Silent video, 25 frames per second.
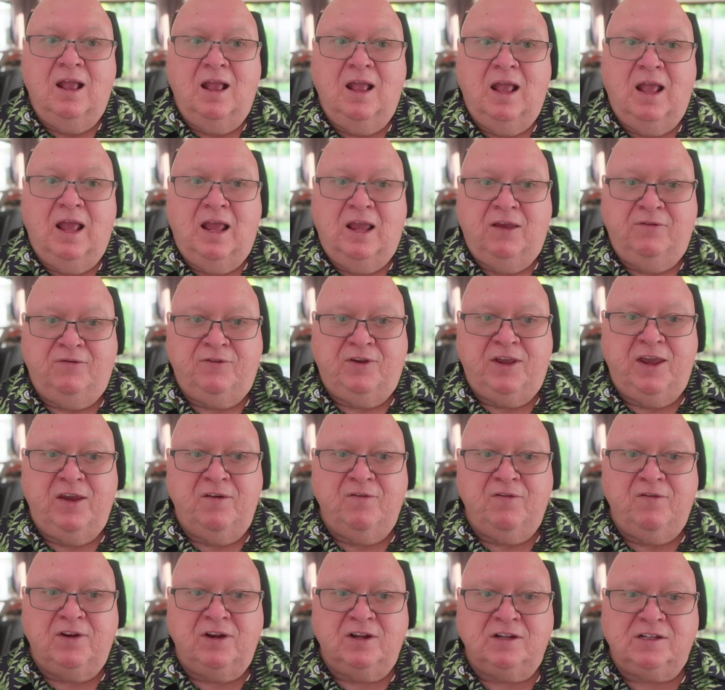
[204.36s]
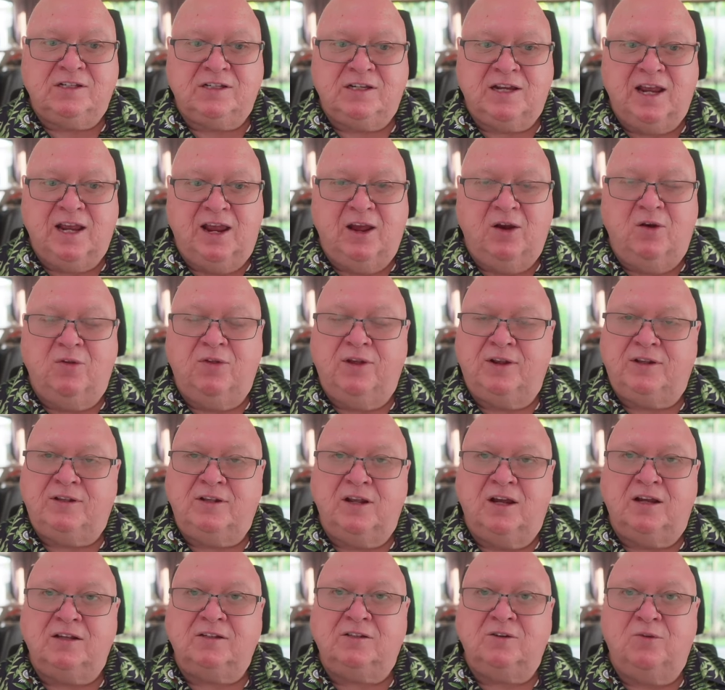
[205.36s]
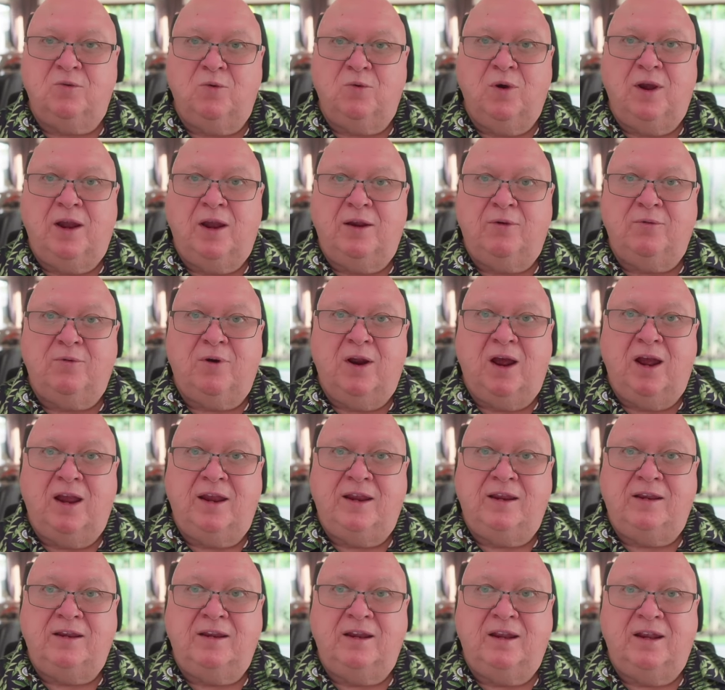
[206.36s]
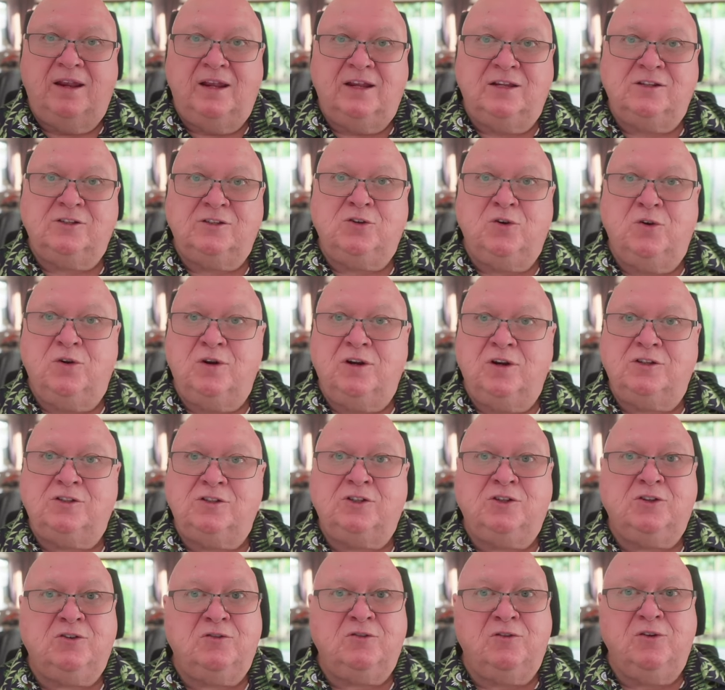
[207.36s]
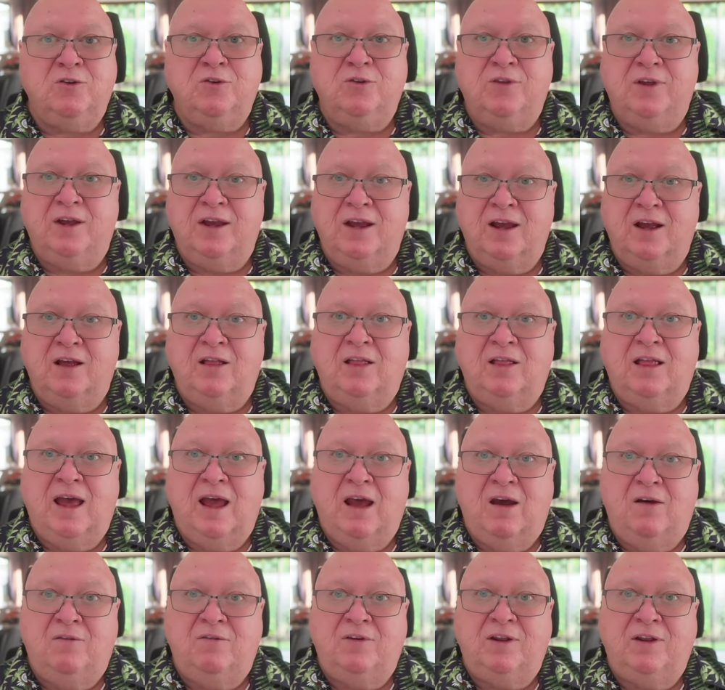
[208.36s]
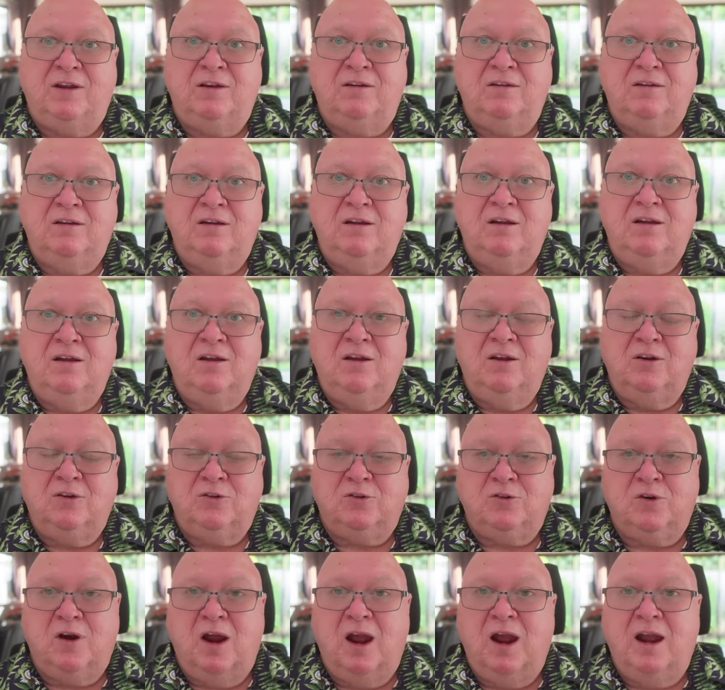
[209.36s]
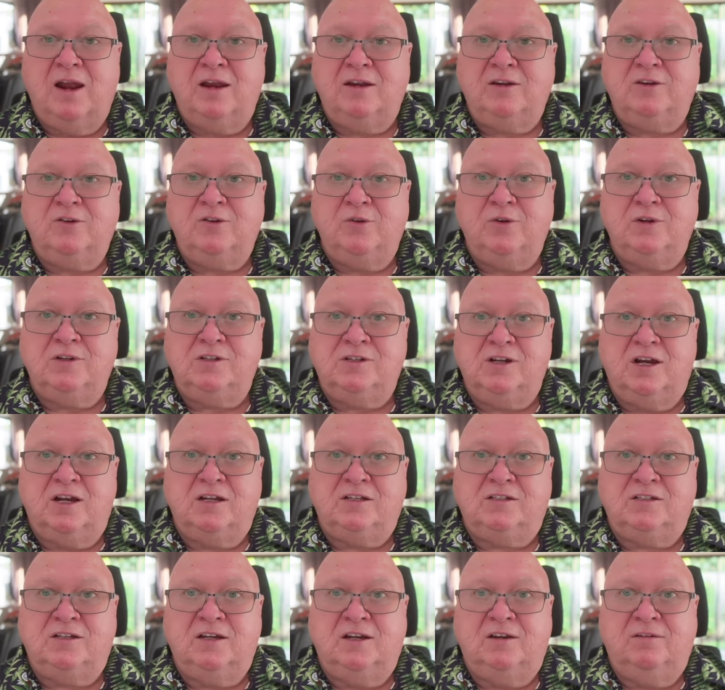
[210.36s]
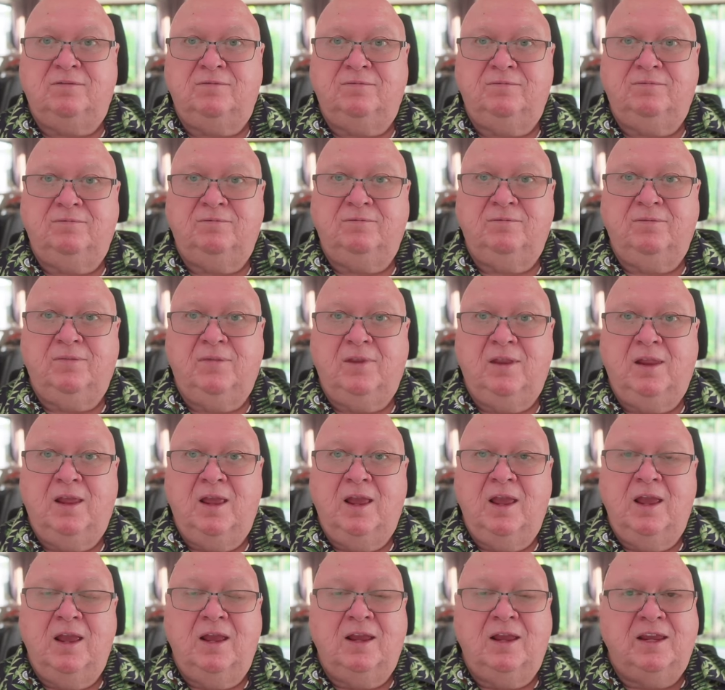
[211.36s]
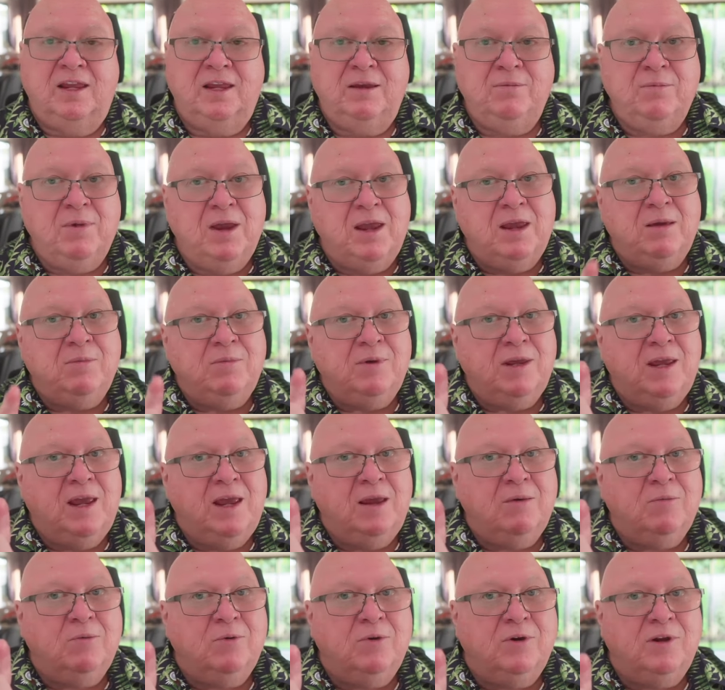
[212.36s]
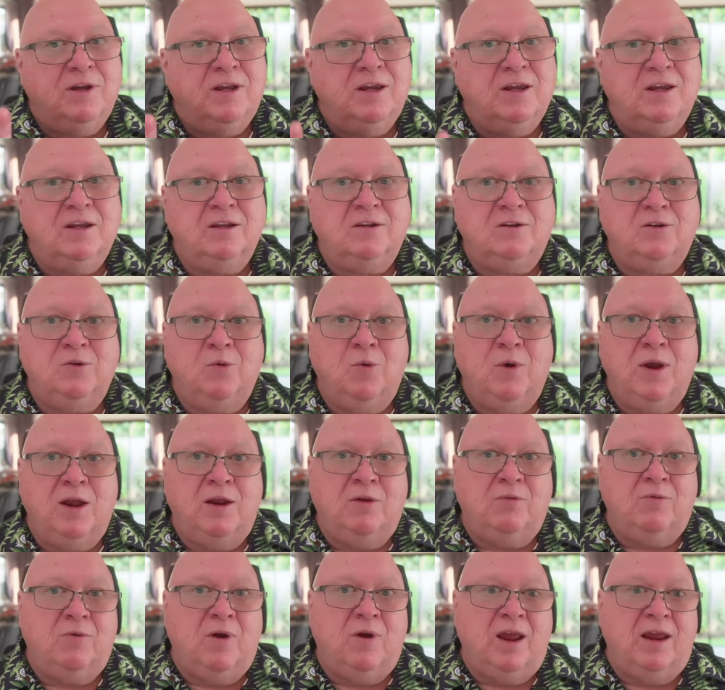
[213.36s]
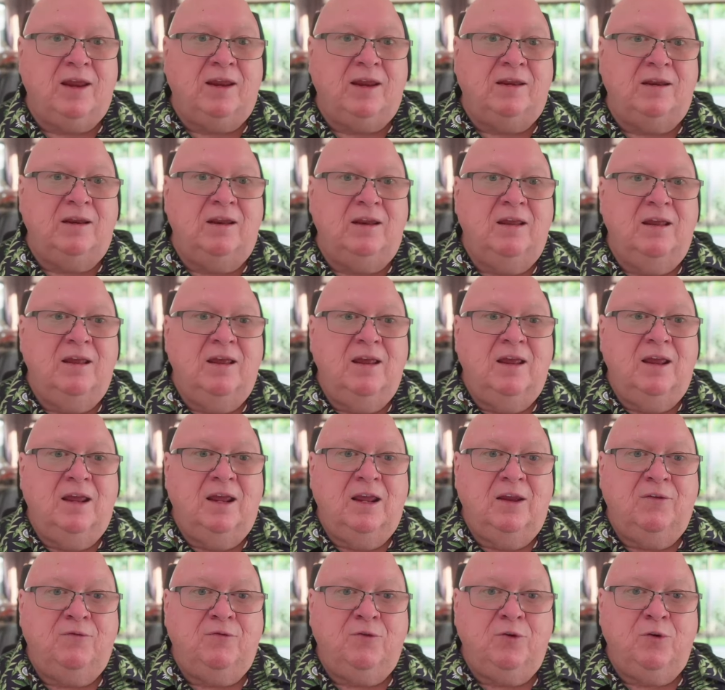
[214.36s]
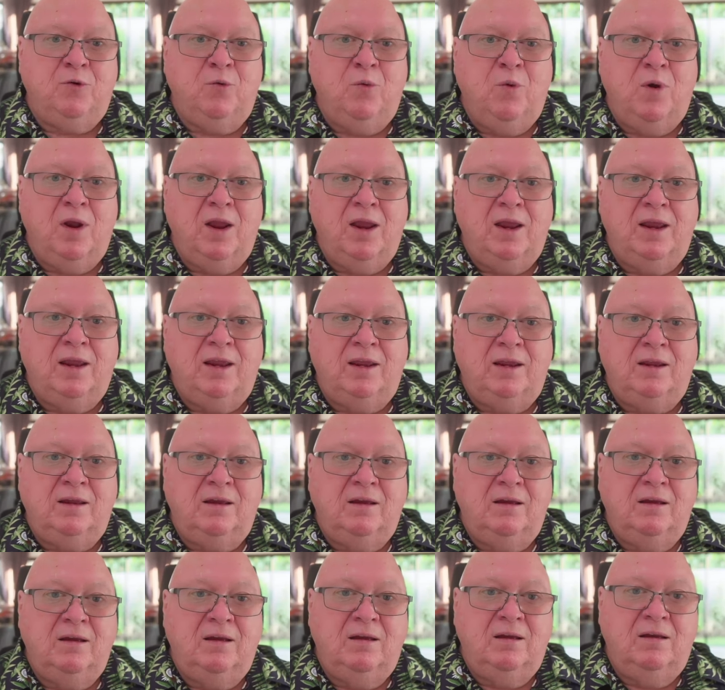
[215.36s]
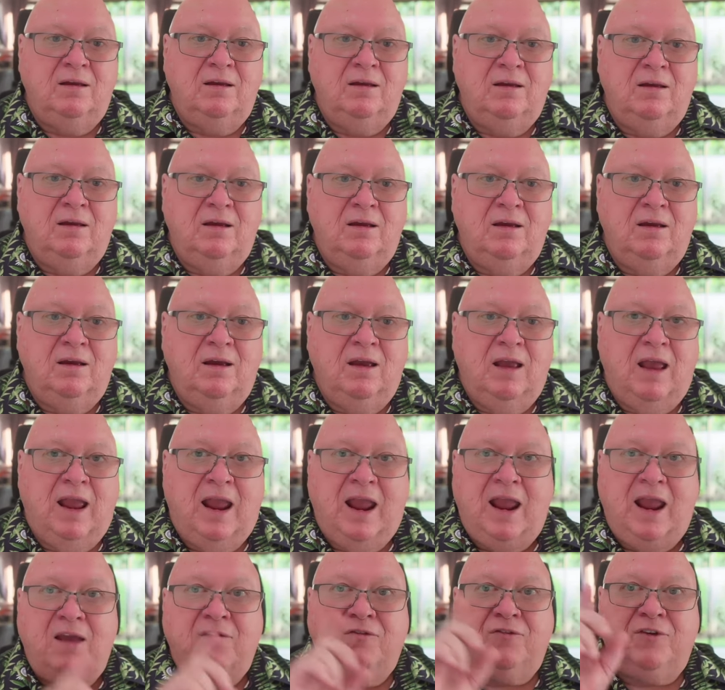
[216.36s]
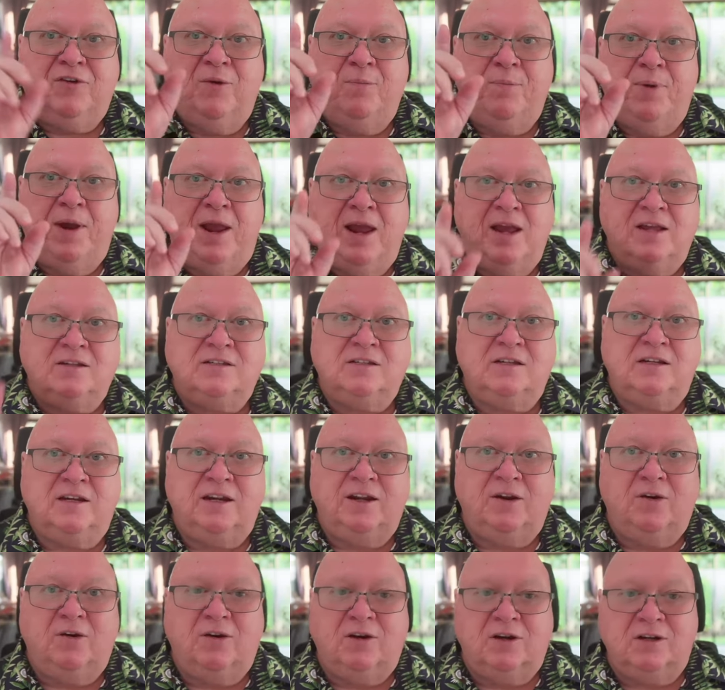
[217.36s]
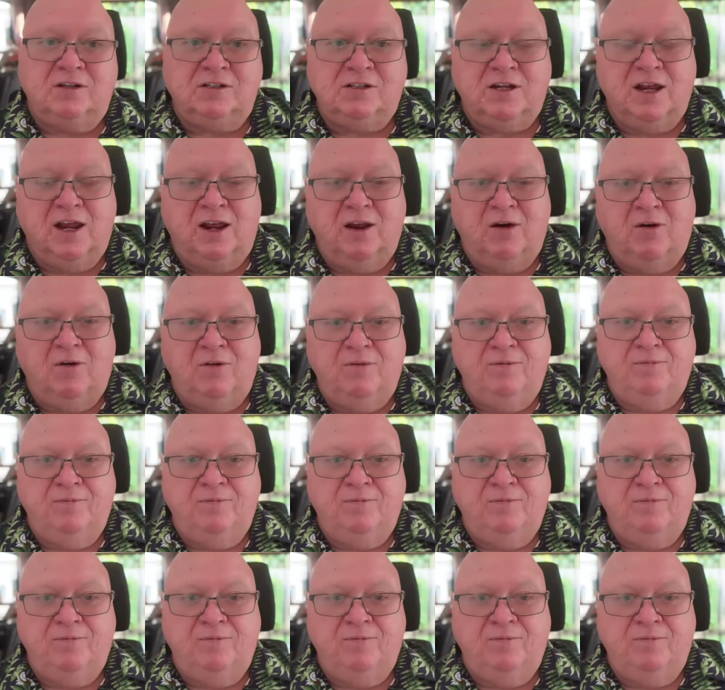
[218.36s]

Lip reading: if given a scale that doesn't weigh right, is going to screw the hell out of it trying to adjust it. He may be able to get it to weigh right if you're weighing half capacity on the scale.